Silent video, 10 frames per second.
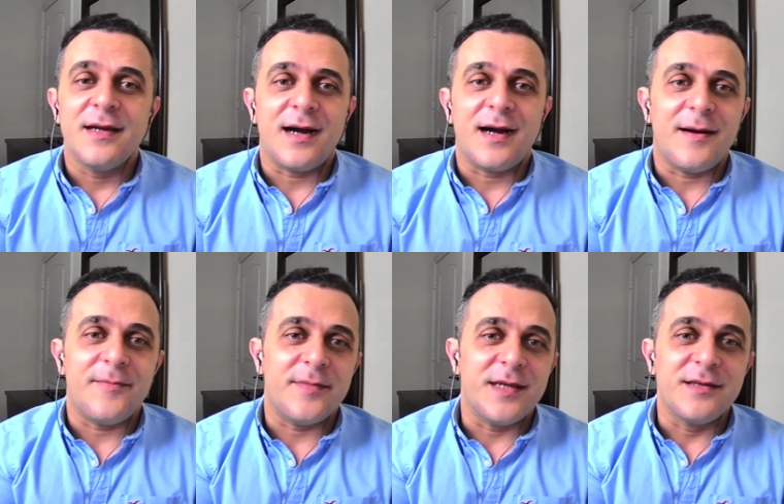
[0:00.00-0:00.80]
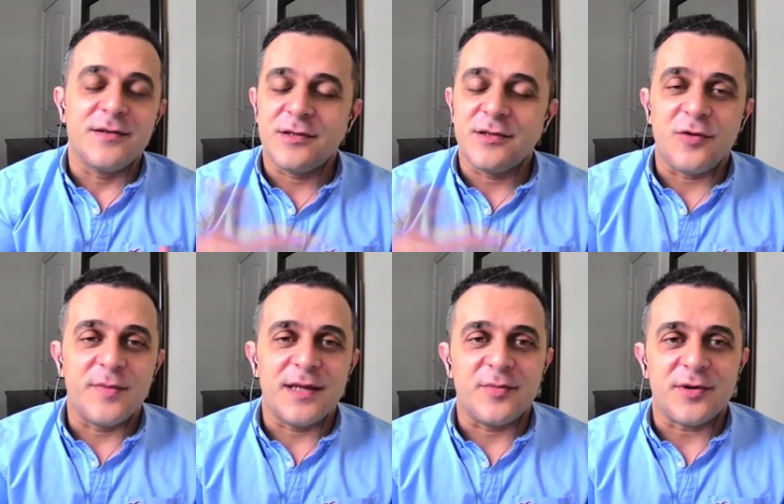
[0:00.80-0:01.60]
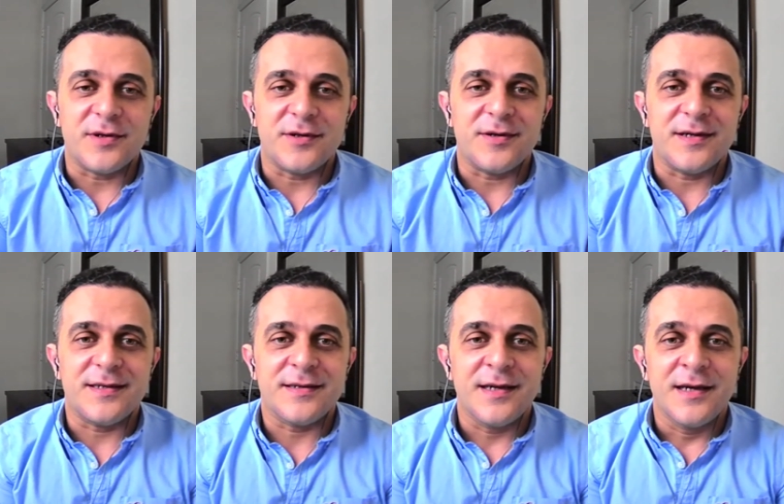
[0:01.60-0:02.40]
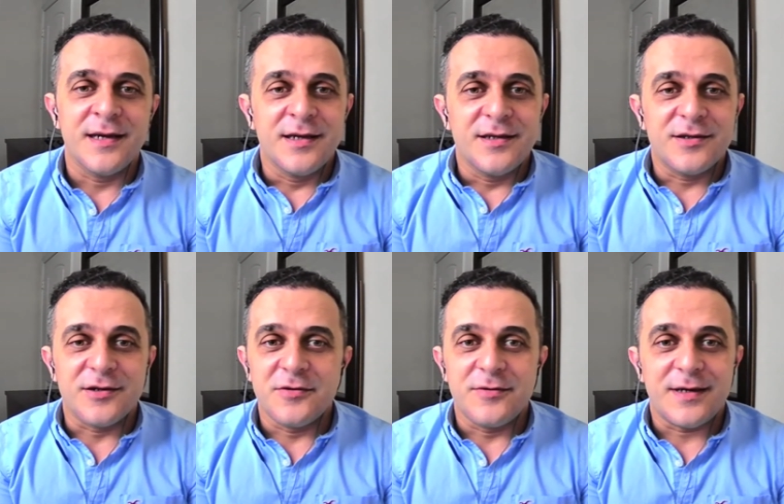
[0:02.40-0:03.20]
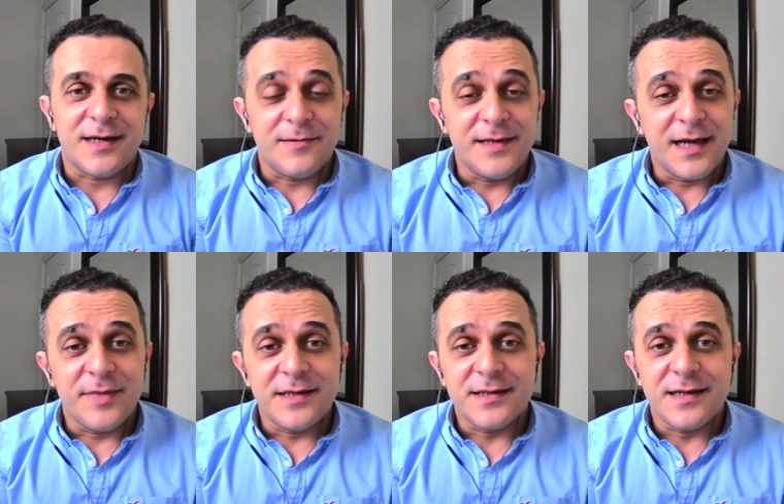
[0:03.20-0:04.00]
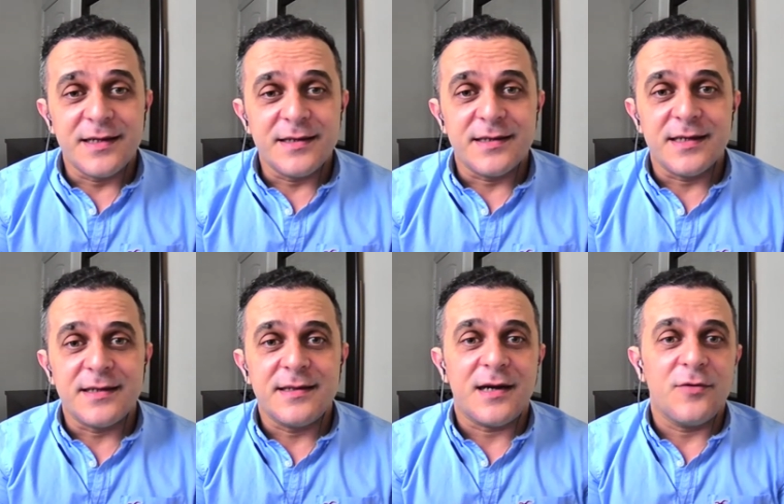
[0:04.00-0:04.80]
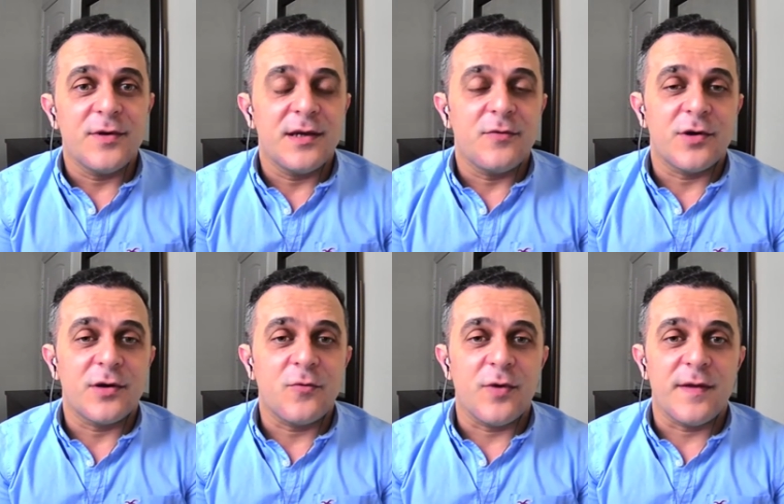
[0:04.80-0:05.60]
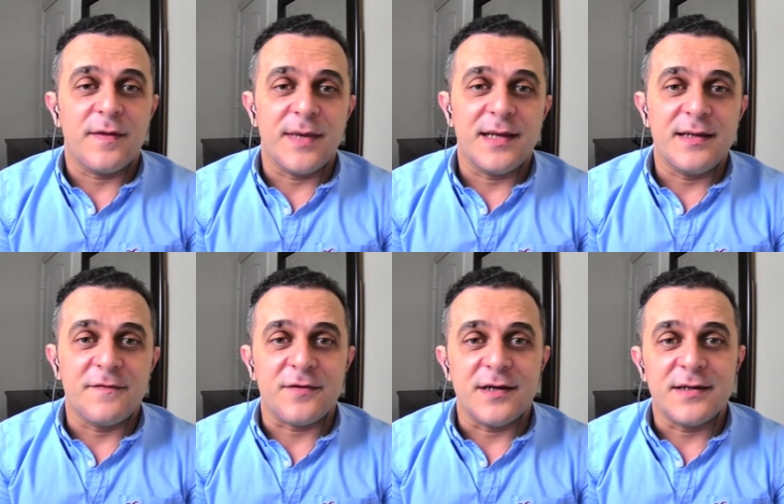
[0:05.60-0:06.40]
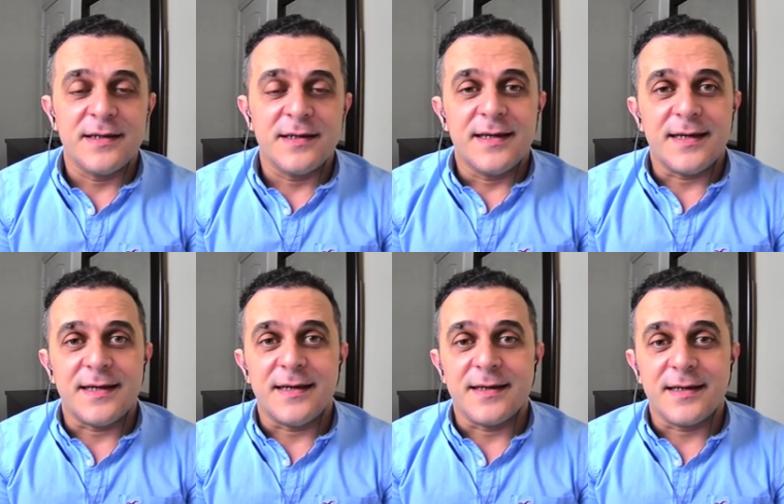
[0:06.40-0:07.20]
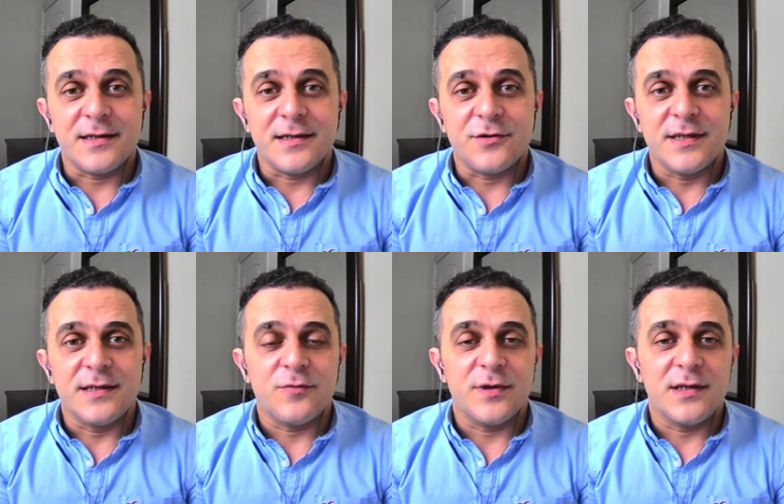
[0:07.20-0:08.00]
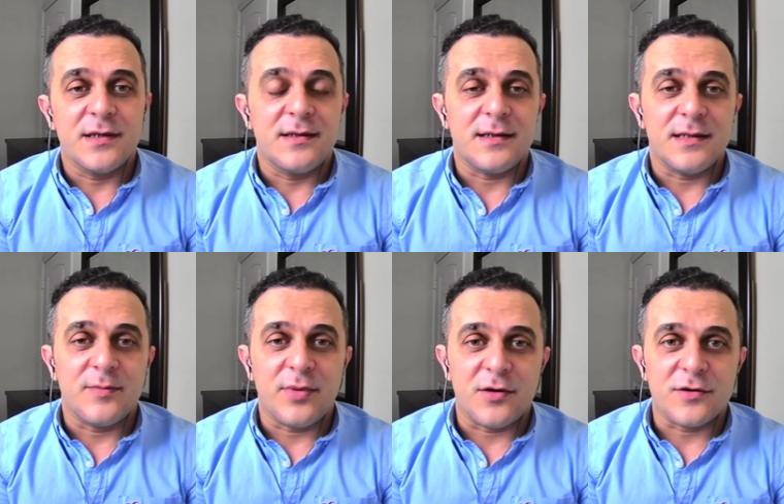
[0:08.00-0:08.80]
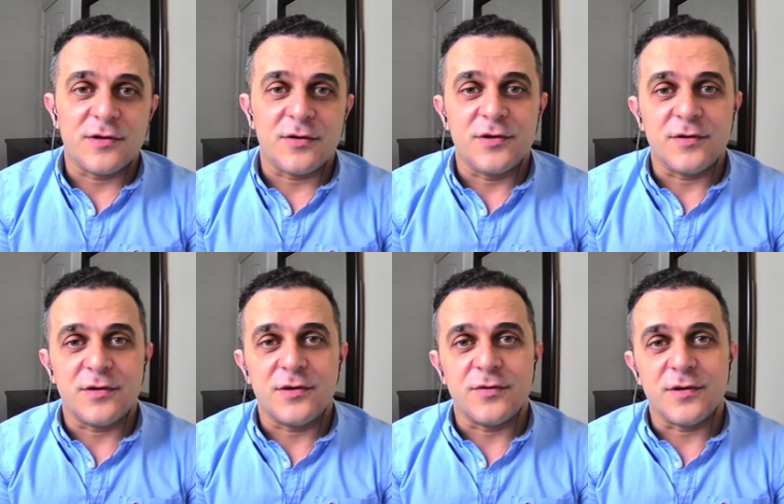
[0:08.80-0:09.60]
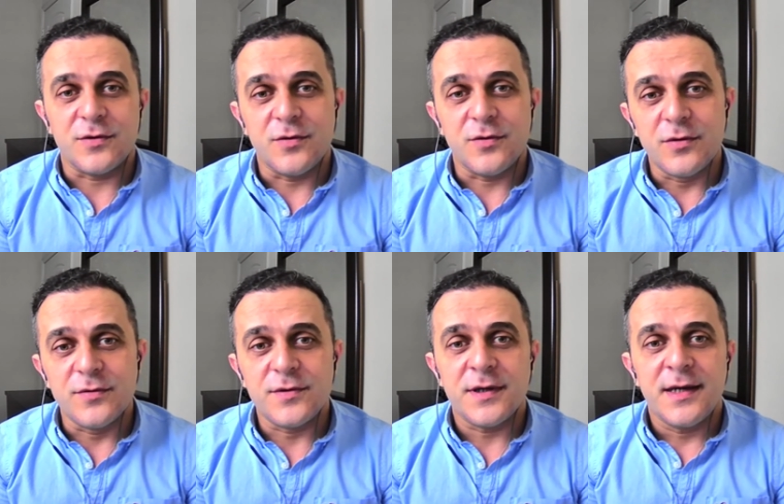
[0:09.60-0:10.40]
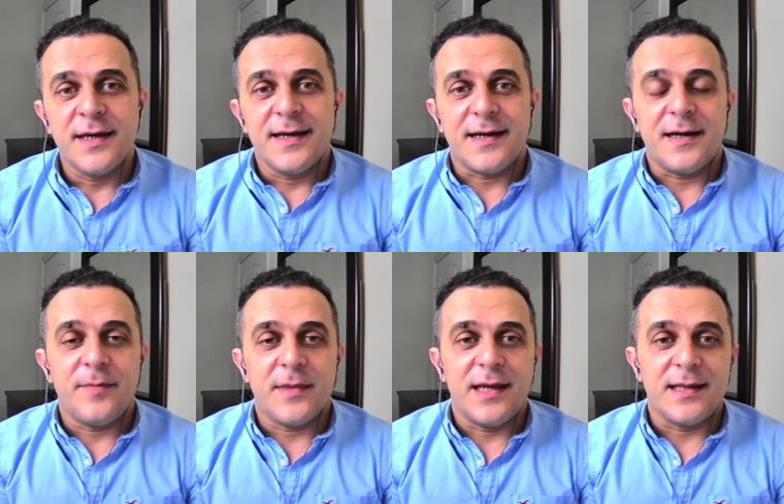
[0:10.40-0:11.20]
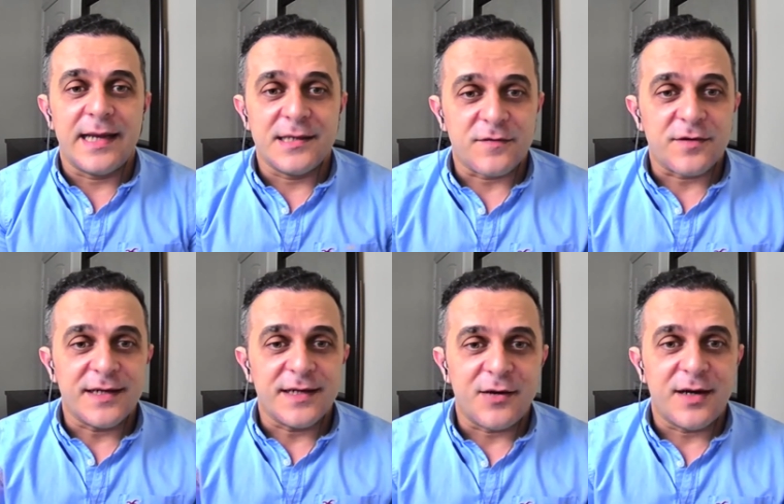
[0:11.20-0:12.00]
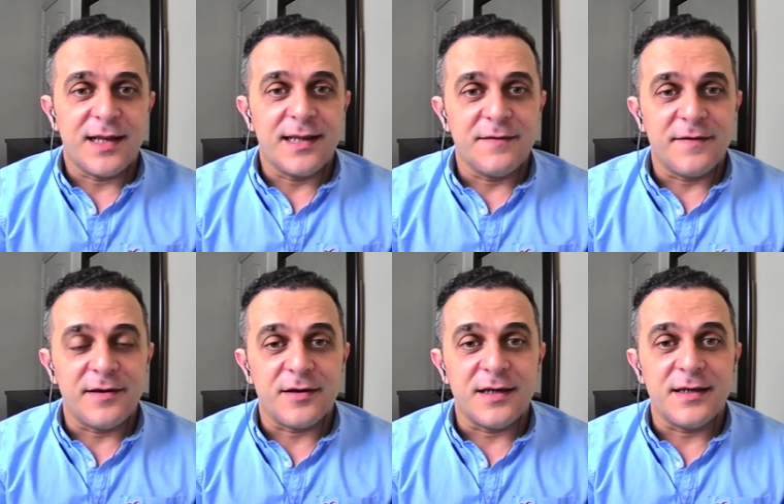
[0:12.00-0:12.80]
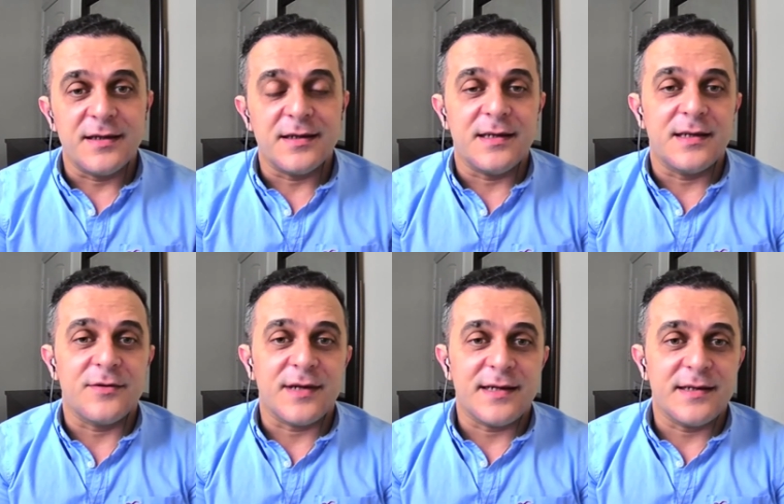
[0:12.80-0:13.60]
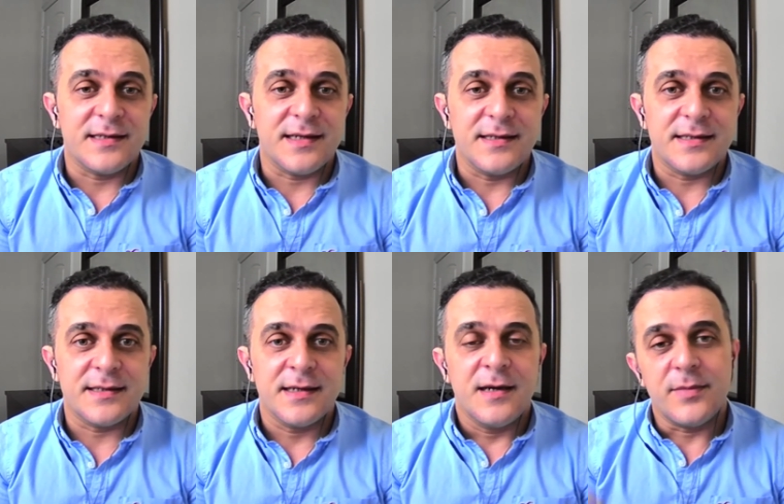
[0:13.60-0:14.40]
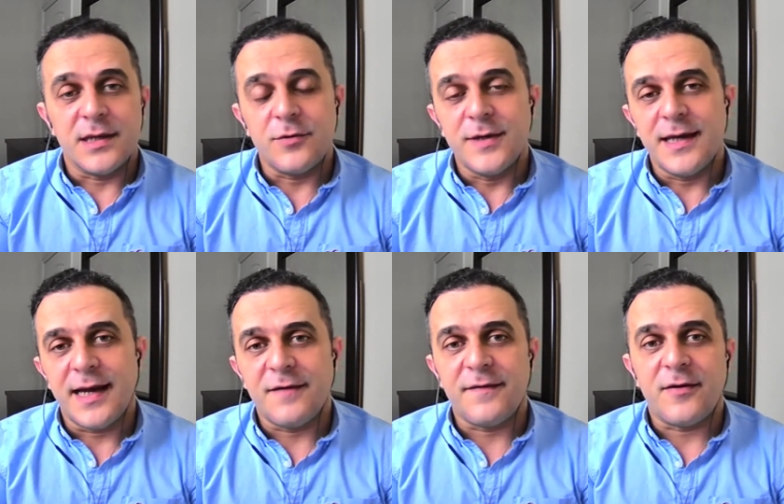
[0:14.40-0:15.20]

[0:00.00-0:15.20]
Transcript: um, in, in so many opportunities. So uh, yeah, basically this is it. Now we work with many different uh, countries. We uh, deploy our solutions to schools. Um, and as of right now, I live here in, in the United States, but we have